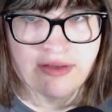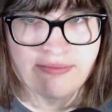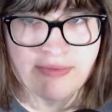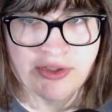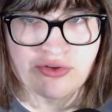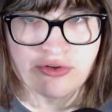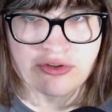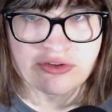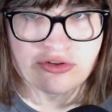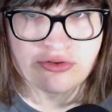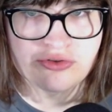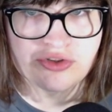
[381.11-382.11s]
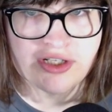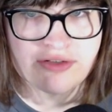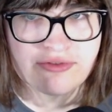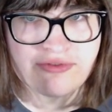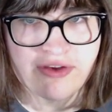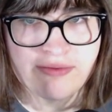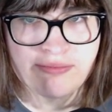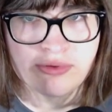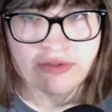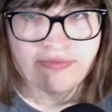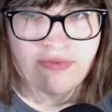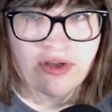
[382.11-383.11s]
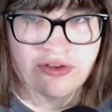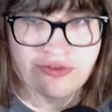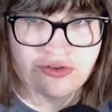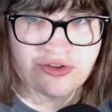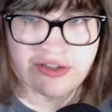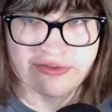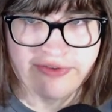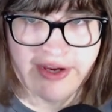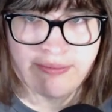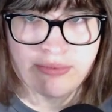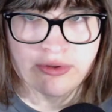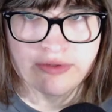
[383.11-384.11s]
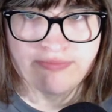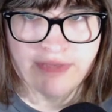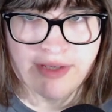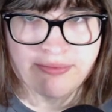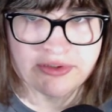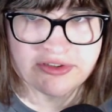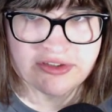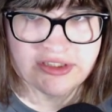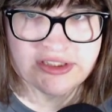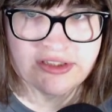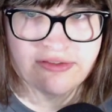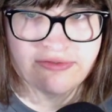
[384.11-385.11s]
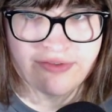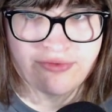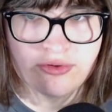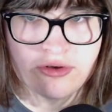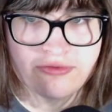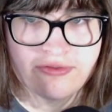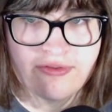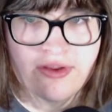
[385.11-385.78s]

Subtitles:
Make sure it's 2 channels for input, 2 channels for output, and block size 512.